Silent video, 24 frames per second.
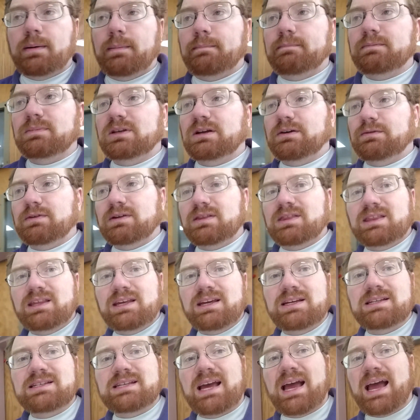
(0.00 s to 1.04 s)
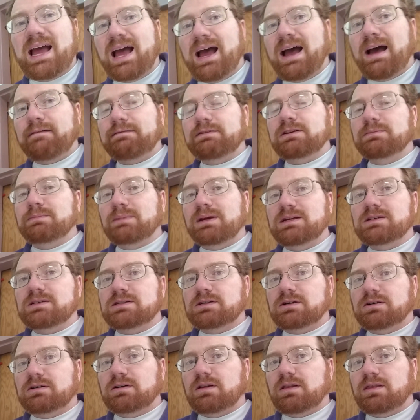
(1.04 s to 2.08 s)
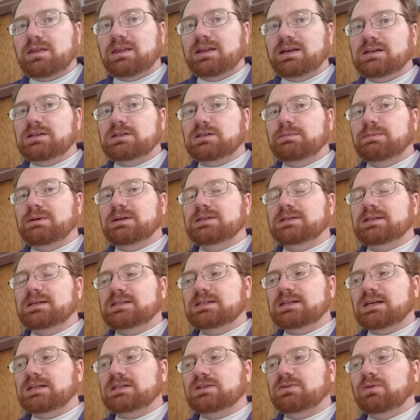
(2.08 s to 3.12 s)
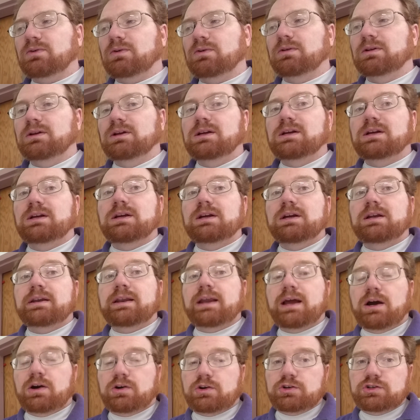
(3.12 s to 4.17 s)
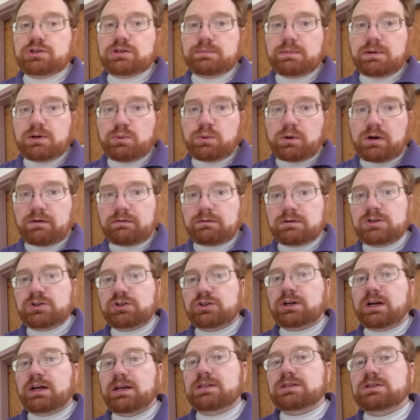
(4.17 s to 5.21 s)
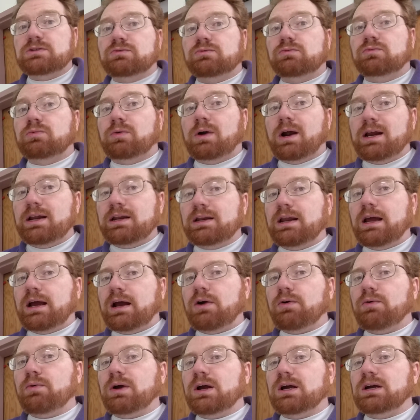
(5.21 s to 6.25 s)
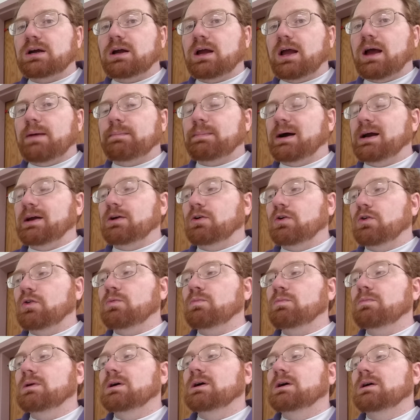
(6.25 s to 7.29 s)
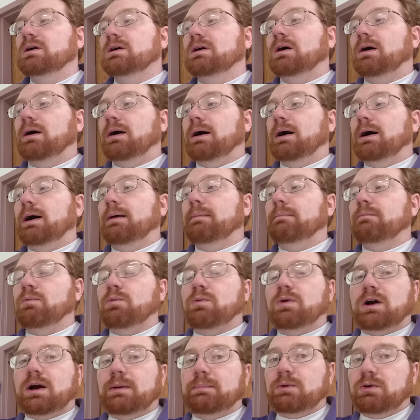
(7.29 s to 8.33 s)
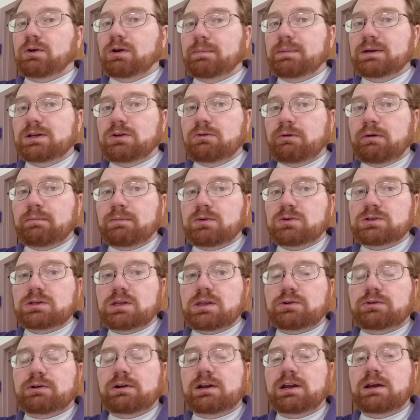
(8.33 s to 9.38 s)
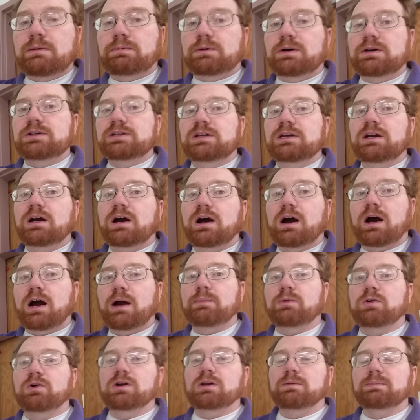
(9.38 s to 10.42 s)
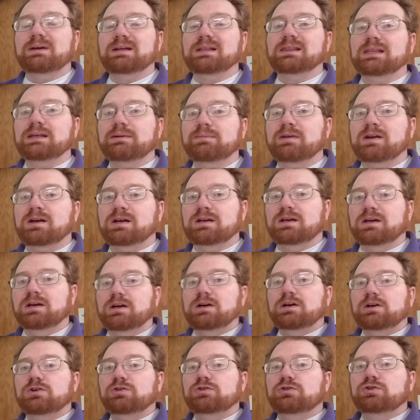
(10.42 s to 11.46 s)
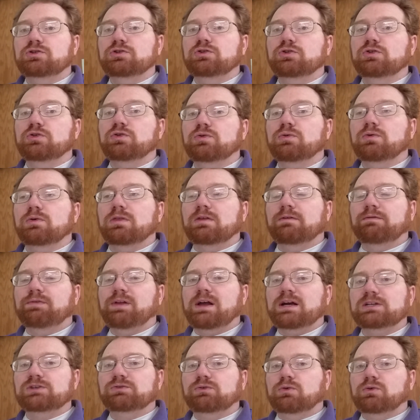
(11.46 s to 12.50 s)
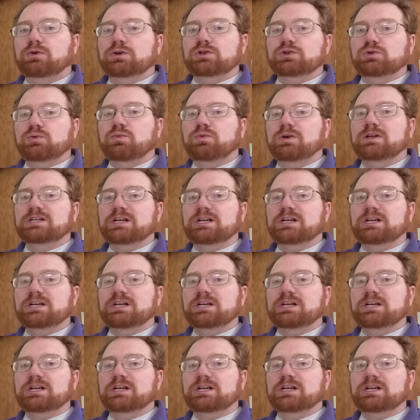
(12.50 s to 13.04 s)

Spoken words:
Different things have to meet certain things to be successful. Now, you should be aware of restraints. Right now, at my home, where I'm going to be doing most of the 3D printing, I'm going to be limited to the FlashForge, which